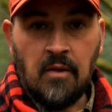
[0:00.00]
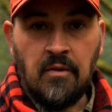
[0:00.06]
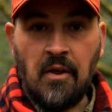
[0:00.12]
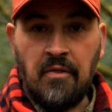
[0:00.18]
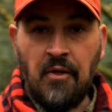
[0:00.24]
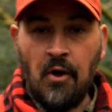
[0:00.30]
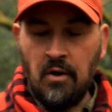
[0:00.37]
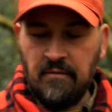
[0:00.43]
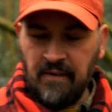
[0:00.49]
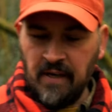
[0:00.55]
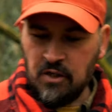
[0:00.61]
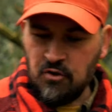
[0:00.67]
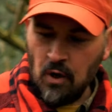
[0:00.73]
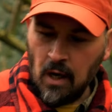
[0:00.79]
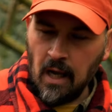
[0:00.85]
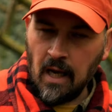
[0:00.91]
The third
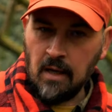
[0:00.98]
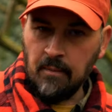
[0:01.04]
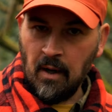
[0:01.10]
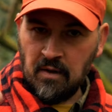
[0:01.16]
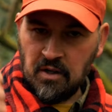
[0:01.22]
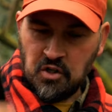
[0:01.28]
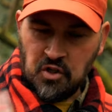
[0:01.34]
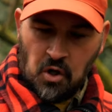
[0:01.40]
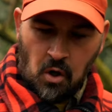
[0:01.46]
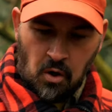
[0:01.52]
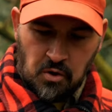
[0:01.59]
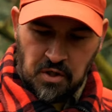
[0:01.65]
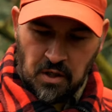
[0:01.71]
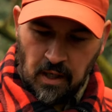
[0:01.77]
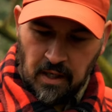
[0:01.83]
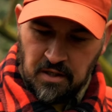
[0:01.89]
feature I like about this
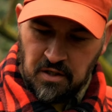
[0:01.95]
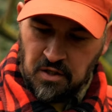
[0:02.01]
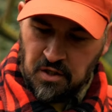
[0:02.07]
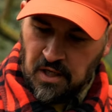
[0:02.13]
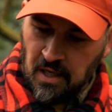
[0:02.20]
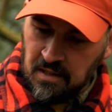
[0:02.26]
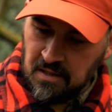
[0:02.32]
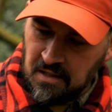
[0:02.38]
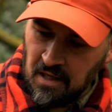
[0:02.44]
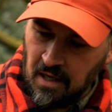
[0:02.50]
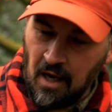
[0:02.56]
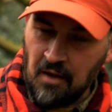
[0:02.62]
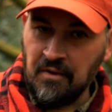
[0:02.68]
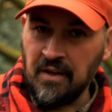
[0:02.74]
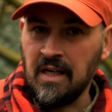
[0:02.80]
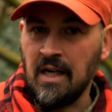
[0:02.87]
torch, ladies and gents, and
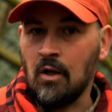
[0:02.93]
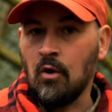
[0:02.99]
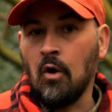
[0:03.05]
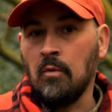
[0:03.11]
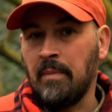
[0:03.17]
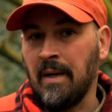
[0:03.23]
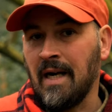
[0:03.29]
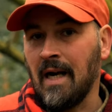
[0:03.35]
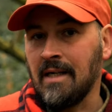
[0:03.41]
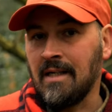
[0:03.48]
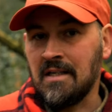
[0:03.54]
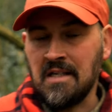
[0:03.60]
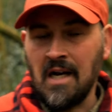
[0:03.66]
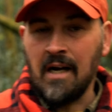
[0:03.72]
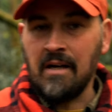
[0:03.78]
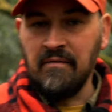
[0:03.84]
I think it could be a
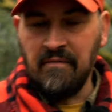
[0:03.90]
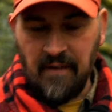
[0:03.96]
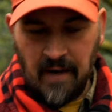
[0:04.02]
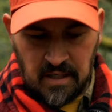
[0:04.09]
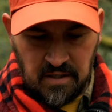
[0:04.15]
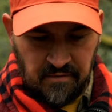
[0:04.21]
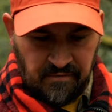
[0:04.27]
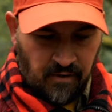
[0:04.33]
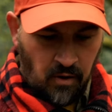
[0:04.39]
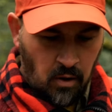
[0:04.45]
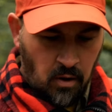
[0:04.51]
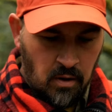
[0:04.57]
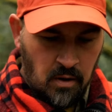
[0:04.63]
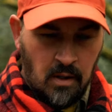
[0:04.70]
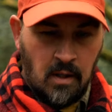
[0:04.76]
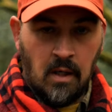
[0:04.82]
deciding factor
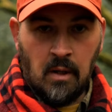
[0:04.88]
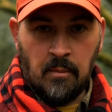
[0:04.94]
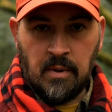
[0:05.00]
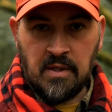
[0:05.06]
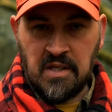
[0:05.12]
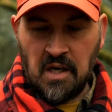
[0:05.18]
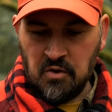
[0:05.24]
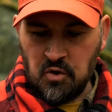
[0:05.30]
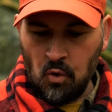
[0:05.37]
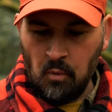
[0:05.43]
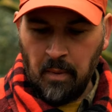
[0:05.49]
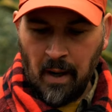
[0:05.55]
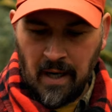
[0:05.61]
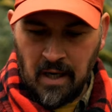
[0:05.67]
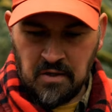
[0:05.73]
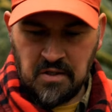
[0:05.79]
for potential
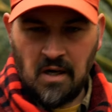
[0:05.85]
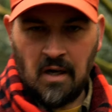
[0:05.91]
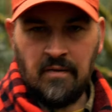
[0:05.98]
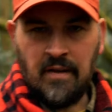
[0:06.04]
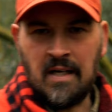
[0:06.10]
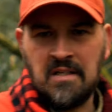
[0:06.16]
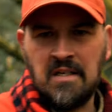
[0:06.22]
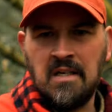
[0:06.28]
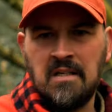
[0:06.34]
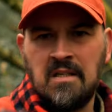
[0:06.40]
buyers, and that